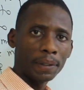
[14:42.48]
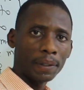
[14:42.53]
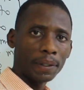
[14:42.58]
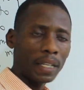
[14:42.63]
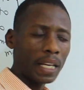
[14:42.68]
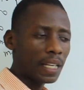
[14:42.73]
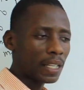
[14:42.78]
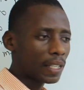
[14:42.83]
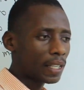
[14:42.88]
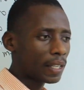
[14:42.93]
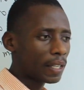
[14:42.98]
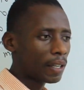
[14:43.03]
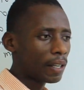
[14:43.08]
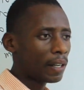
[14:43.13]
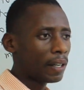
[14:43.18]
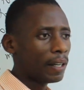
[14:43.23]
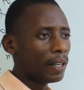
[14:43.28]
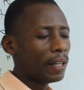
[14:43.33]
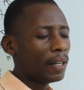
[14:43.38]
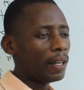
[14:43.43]
Like,
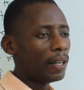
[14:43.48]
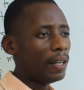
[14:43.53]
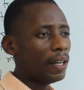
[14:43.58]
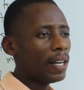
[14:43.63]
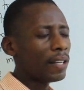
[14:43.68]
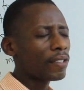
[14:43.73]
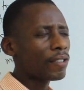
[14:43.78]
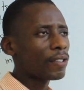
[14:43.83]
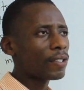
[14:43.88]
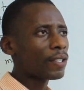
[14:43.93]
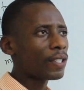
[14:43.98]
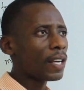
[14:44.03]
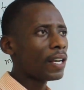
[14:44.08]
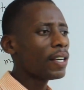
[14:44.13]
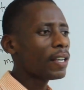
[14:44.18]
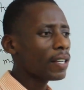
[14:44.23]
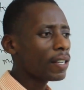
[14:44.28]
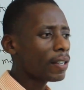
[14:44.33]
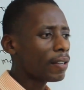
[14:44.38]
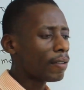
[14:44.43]
let's
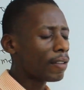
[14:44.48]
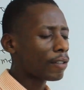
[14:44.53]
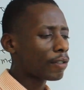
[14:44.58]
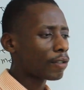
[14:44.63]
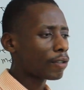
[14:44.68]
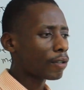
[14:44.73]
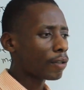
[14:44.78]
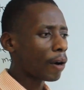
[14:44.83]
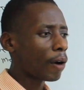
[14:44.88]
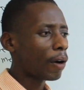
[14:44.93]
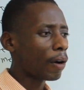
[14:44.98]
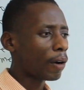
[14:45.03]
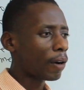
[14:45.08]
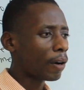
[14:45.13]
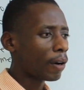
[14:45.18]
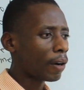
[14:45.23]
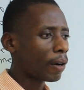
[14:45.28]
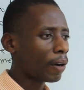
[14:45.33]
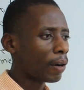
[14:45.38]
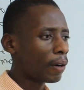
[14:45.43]
sing the
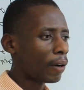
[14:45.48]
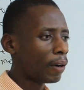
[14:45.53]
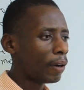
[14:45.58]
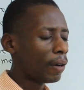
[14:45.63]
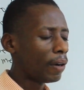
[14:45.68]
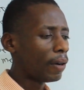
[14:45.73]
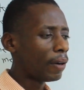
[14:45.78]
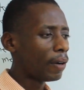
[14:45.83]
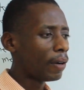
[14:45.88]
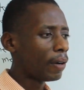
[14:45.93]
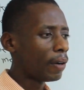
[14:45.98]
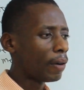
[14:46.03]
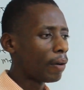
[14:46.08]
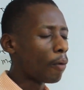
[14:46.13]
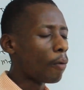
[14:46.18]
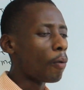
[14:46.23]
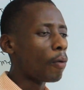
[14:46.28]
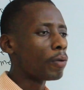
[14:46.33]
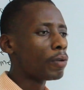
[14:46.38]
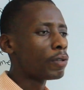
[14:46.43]
song
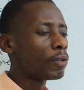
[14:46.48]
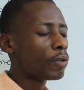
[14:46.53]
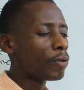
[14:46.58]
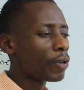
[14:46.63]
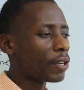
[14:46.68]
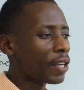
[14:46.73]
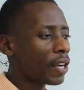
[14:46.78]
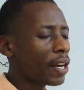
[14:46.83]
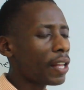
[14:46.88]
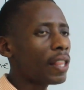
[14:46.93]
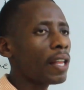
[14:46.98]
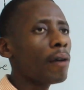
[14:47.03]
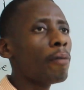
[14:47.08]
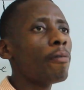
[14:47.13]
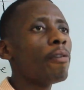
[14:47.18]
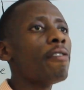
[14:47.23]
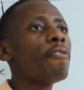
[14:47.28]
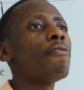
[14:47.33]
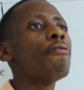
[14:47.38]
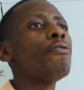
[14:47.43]
together
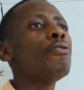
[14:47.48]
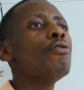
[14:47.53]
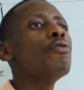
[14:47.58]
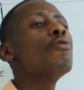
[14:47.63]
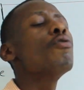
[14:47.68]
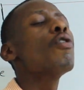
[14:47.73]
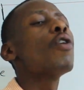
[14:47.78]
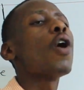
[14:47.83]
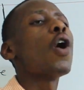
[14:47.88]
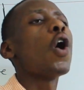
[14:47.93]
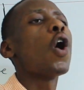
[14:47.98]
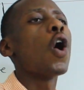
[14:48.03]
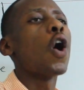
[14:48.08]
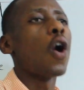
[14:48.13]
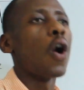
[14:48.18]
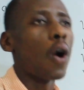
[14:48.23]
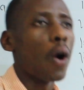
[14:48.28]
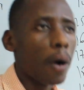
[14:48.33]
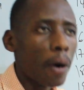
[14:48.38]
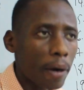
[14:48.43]
with you
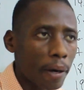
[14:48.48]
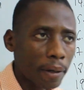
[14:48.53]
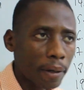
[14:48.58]
or.